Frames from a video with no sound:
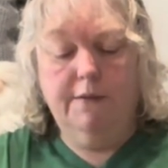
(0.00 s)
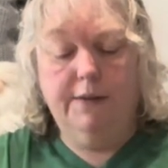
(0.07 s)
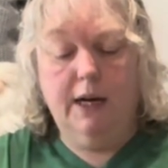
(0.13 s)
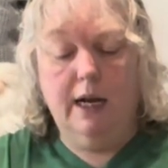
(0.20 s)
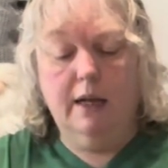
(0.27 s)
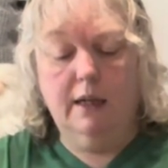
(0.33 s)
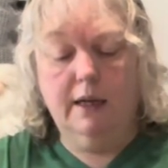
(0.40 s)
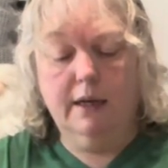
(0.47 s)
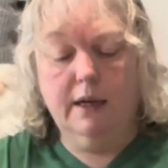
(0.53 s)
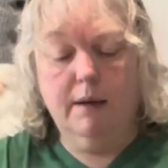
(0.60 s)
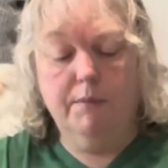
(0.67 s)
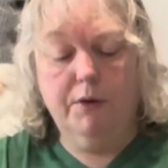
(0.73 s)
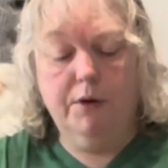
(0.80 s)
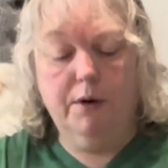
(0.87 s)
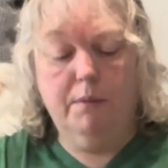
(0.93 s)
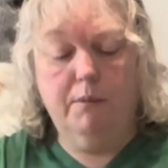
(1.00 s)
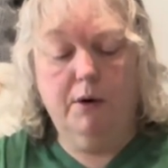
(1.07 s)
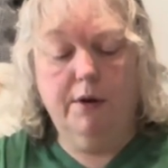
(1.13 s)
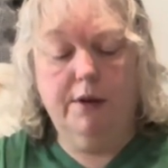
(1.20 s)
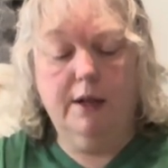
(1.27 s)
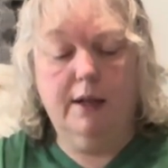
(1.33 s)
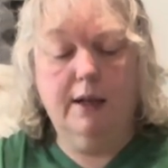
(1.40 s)
vanilla come through
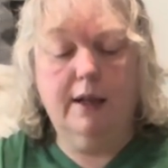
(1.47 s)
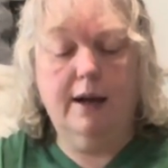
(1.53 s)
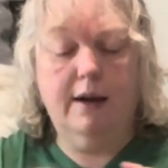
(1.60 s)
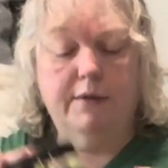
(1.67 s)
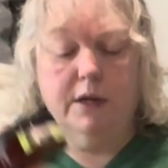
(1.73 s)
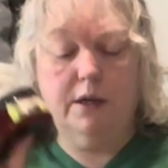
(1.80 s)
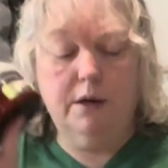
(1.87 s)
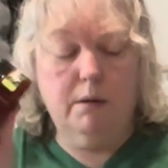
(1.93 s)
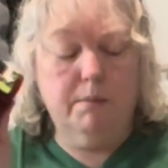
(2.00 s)
more than the lavender,